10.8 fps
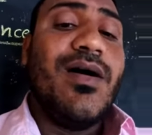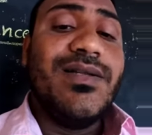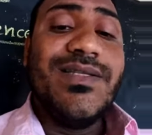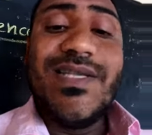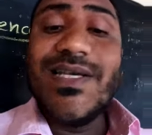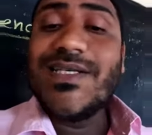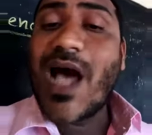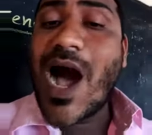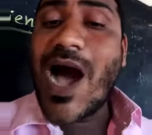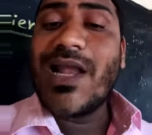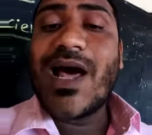these
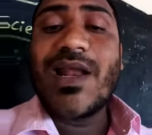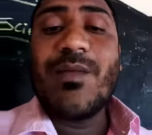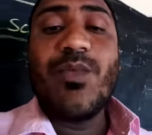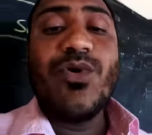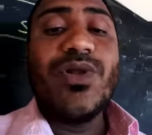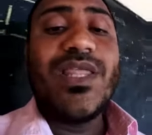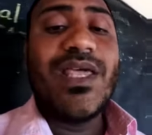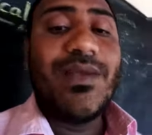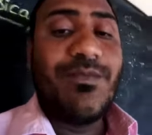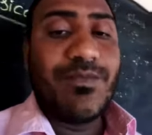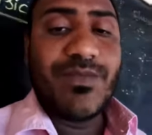all are about the
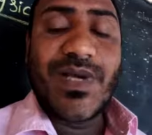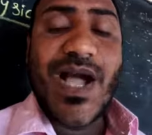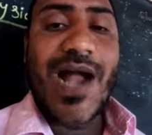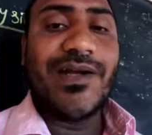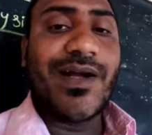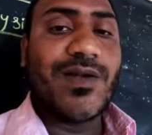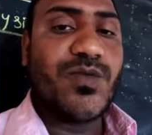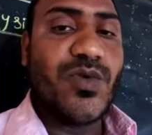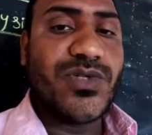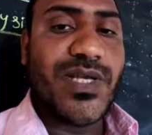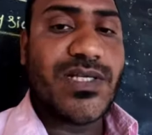contact
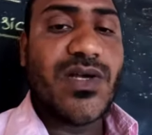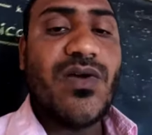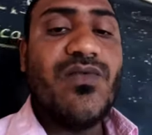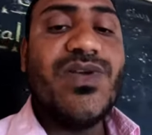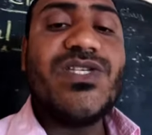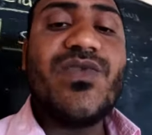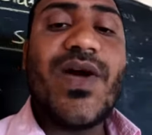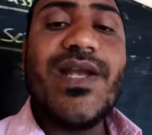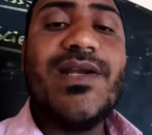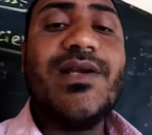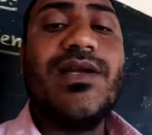forces. Which one?
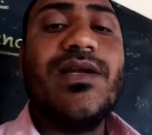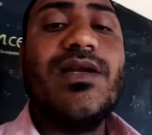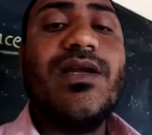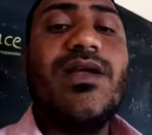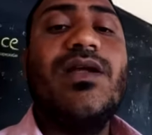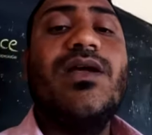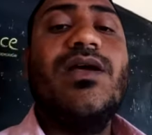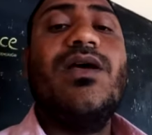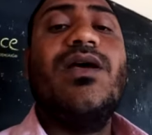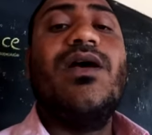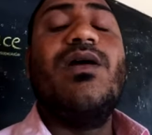
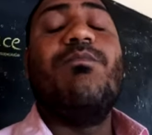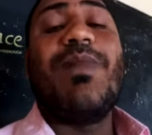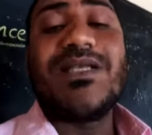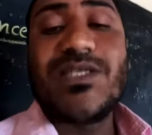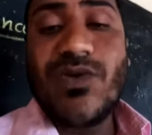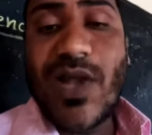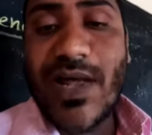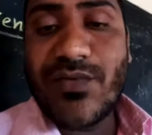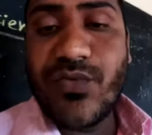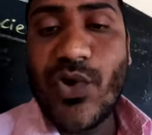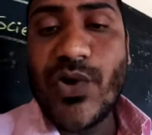Muscular
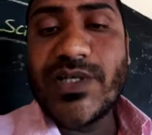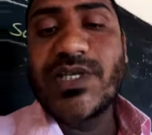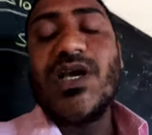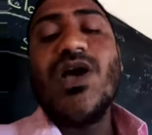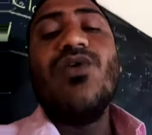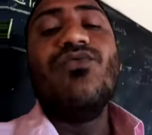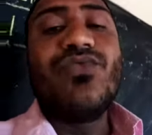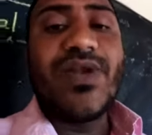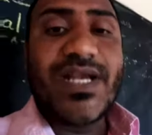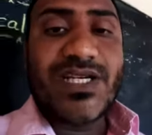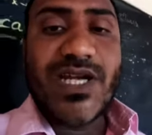force,
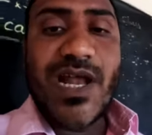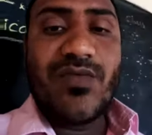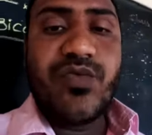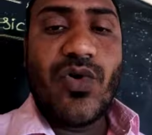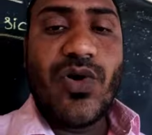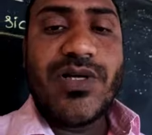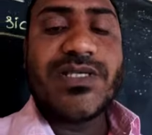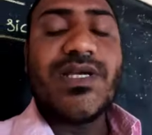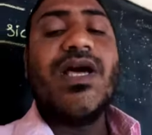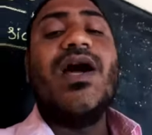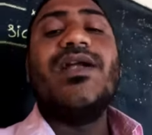frictional force,
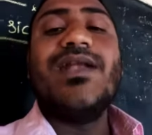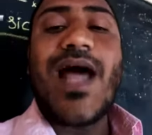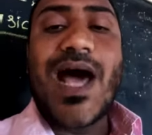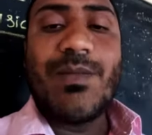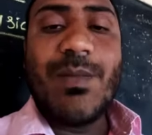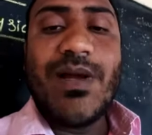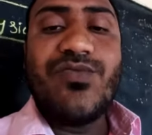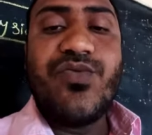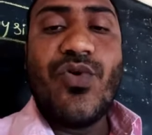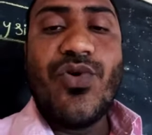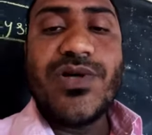normal
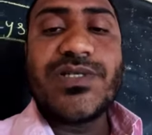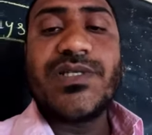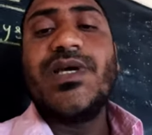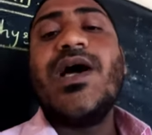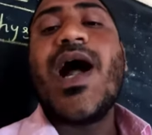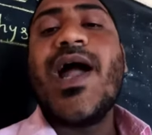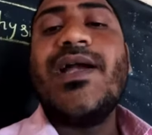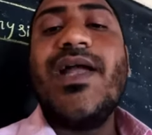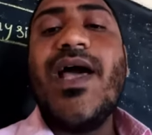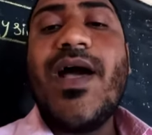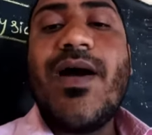force, and
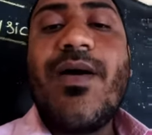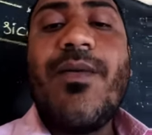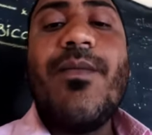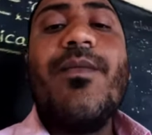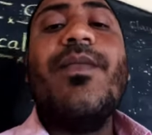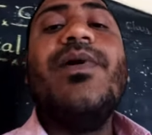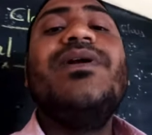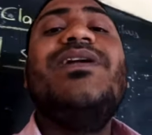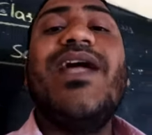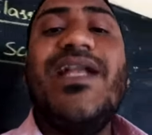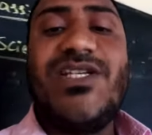
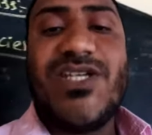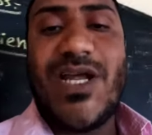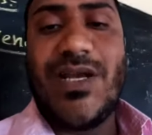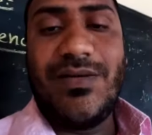tension.